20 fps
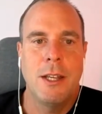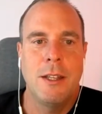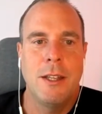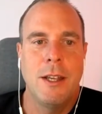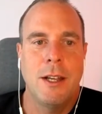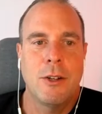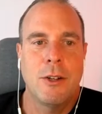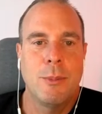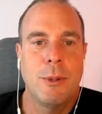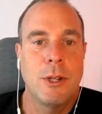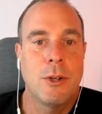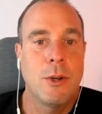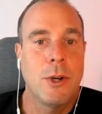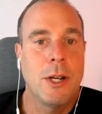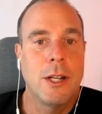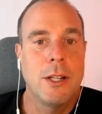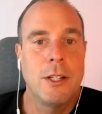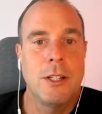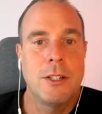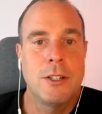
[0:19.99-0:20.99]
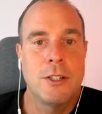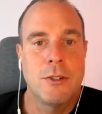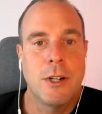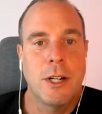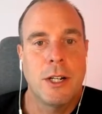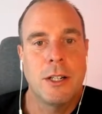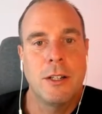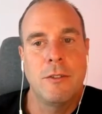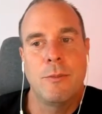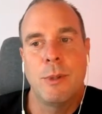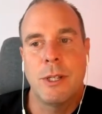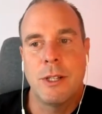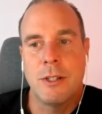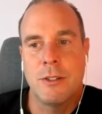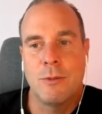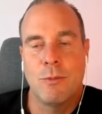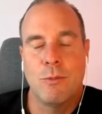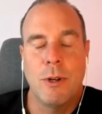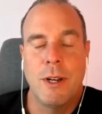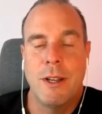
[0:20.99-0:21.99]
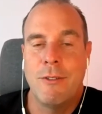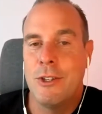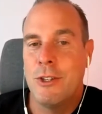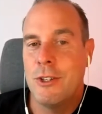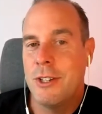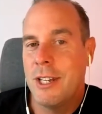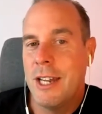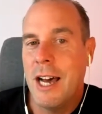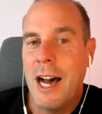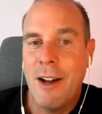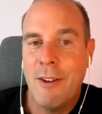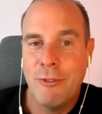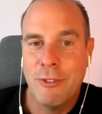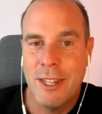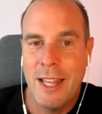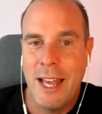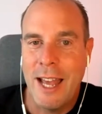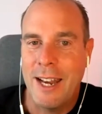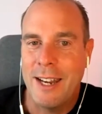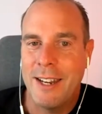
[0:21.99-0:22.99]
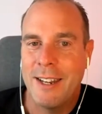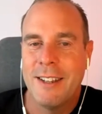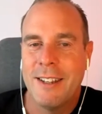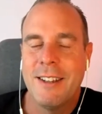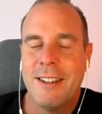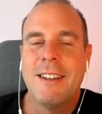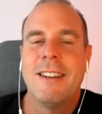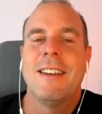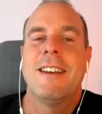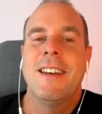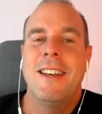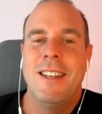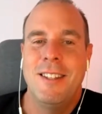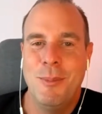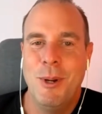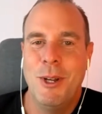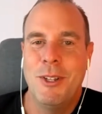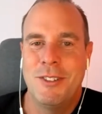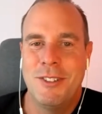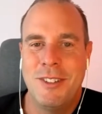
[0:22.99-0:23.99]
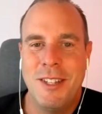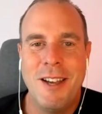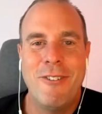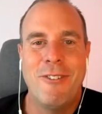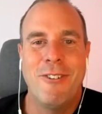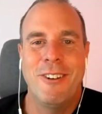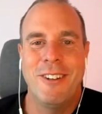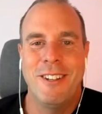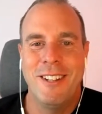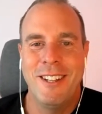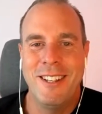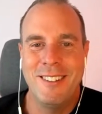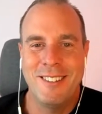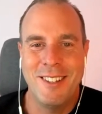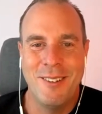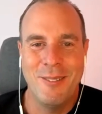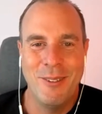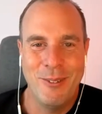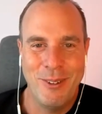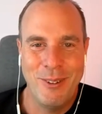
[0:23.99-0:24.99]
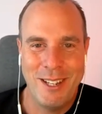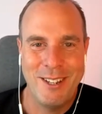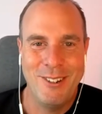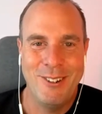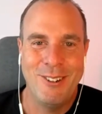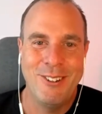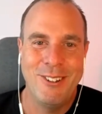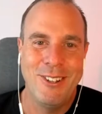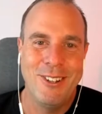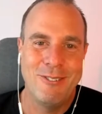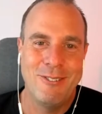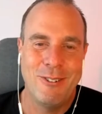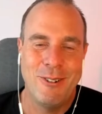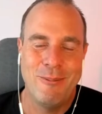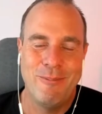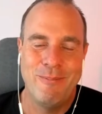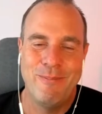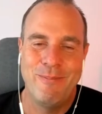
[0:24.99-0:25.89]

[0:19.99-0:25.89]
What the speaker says: And that could be quite instructive, because whatever you did after that is most definitely something we can all learn from.